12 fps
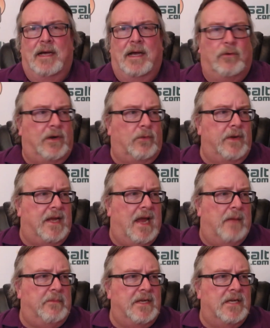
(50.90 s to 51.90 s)
quick
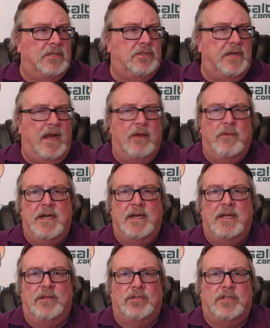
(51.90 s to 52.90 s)
recap of yesterday. We
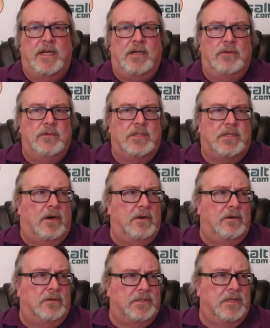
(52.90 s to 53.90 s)
did hit the St. Louis
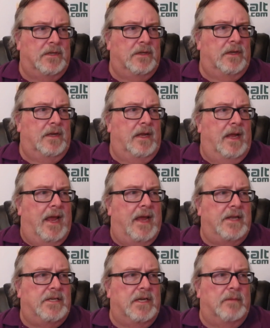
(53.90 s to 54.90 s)
Cardinals
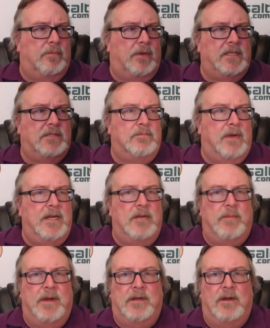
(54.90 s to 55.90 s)
at plus money,
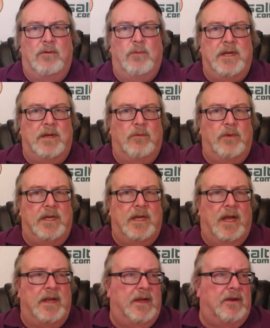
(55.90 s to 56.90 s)
depending on when you
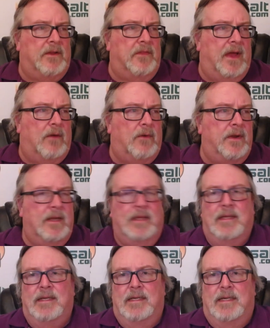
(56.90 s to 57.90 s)
got down on that one.
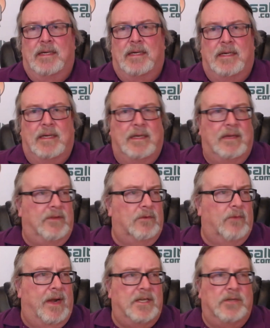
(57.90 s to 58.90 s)
If you
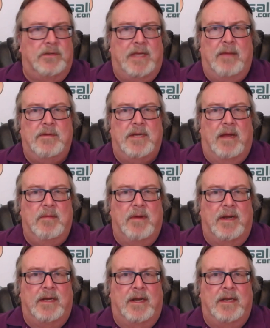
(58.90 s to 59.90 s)
waited till game time, you
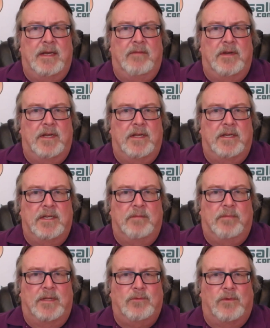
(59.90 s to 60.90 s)
might have got it even at
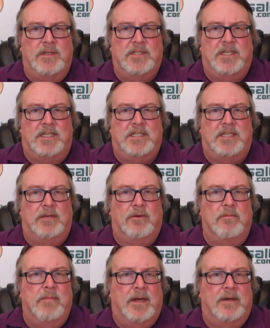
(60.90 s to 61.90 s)
plus 160 or
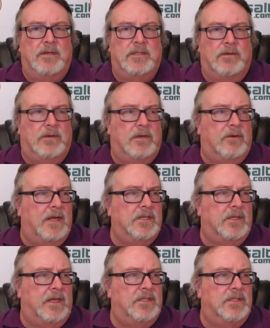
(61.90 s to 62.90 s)
better. So
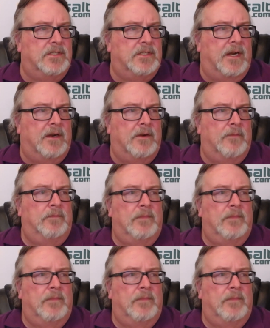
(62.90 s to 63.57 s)
congratulations there.